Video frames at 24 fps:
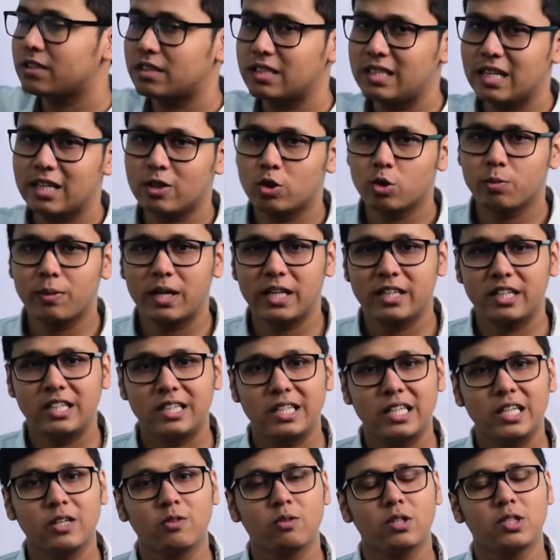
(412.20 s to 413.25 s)
dn two by
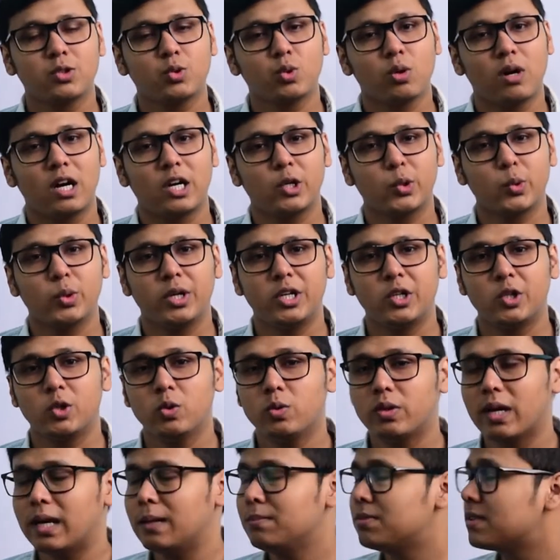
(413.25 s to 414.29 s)
dt equals to r two n
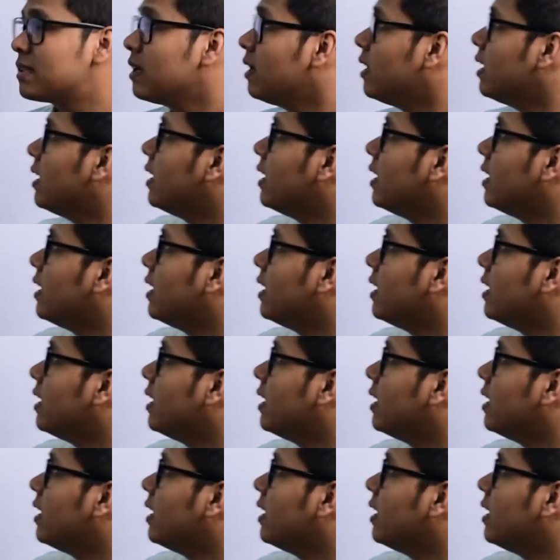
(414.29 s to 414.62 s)
two times